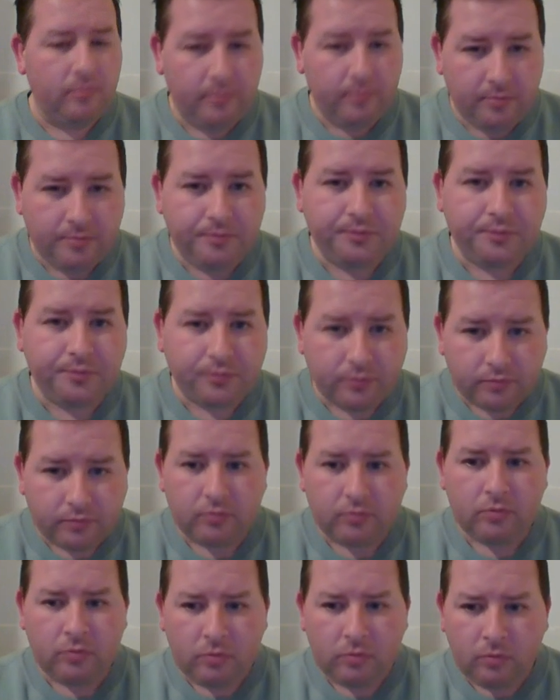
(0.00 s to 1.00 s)

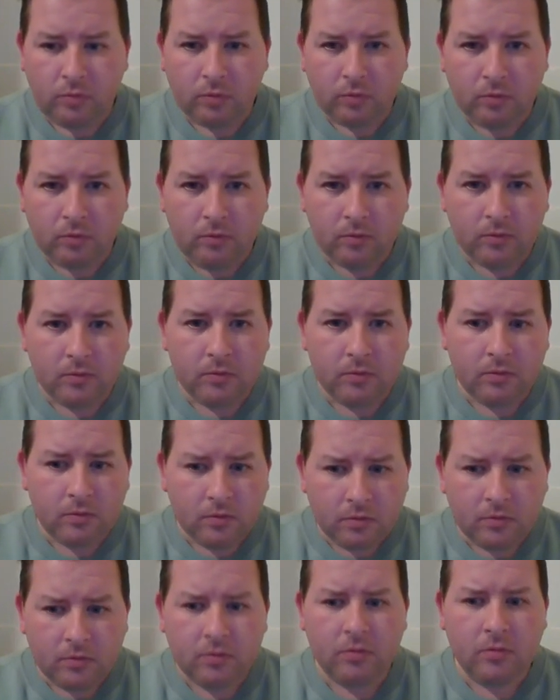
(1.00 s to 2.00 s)

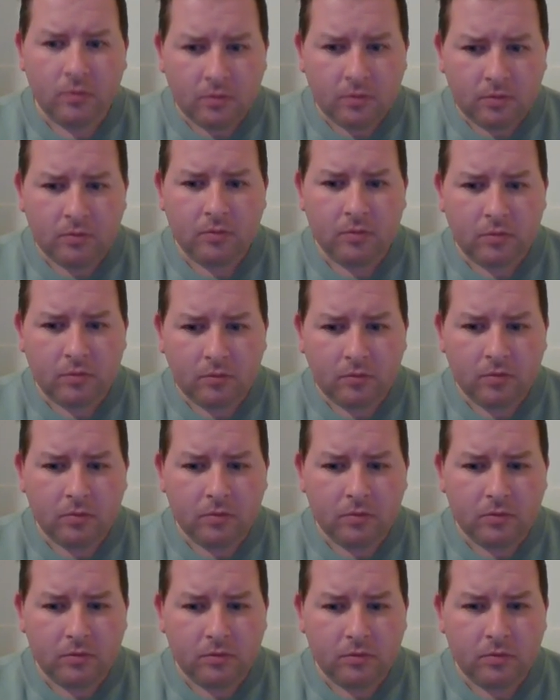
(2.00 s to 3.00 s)

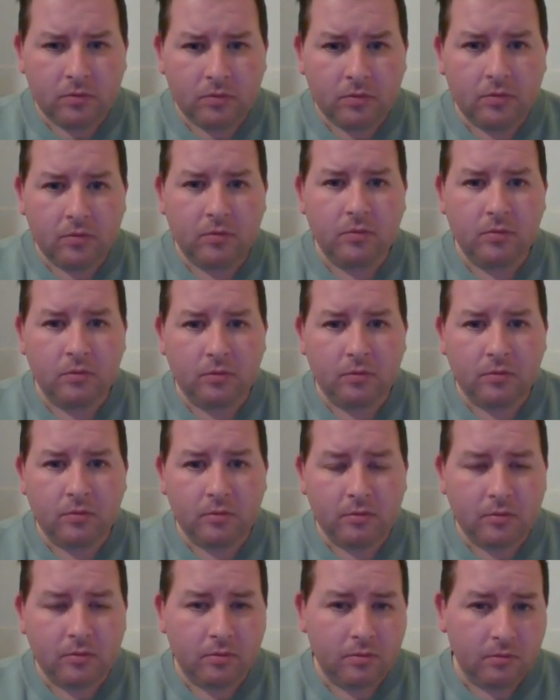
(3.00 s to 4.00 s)

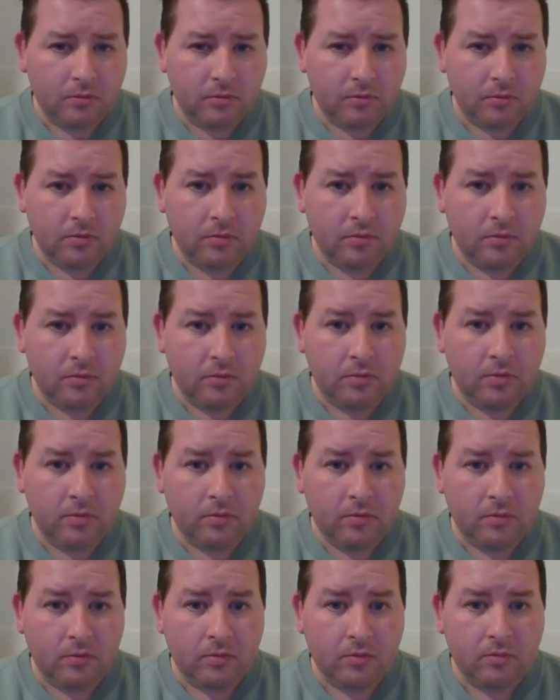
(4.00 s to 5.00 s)

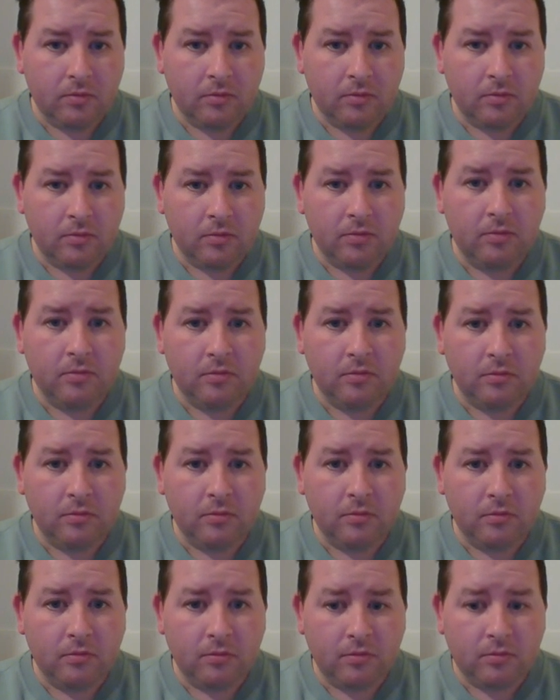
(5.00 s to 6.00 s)

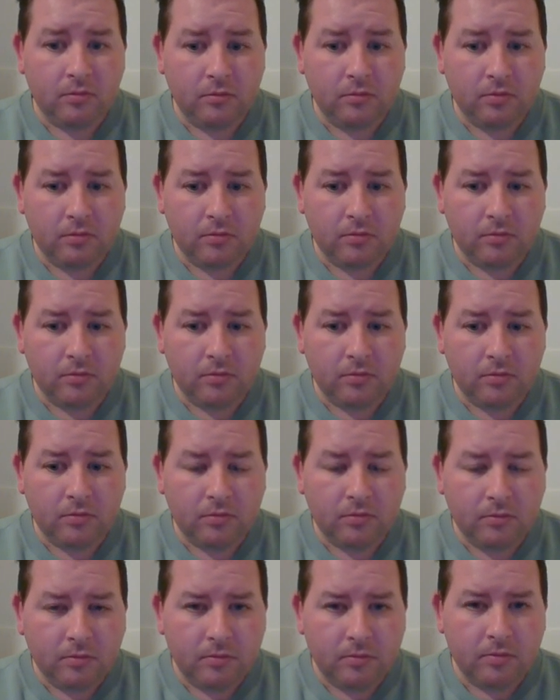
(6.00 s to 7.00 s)

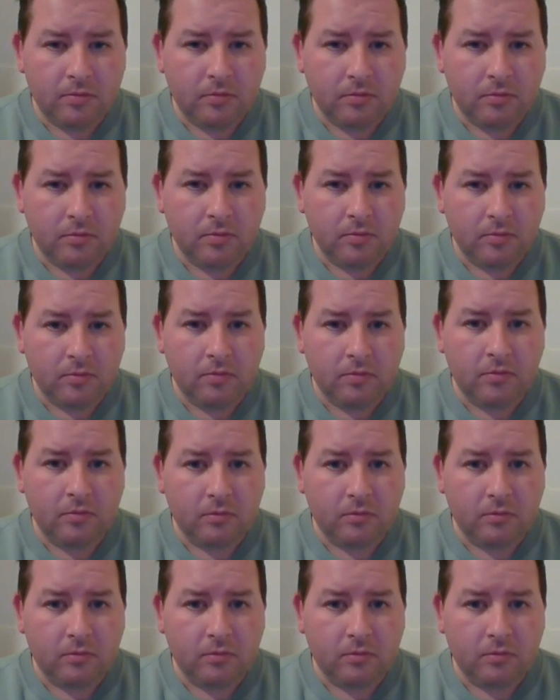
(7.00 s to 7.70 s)
(silent)